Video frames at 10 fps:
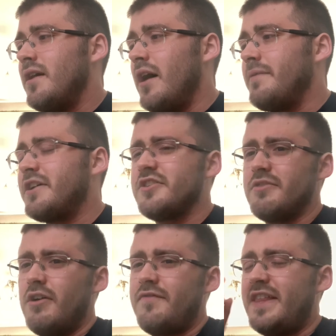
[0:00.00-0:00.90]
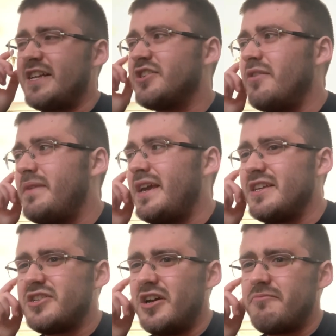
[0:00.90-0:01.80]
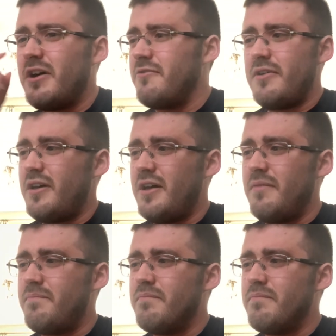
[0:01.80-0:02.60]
the one thing that's got me is like, well, a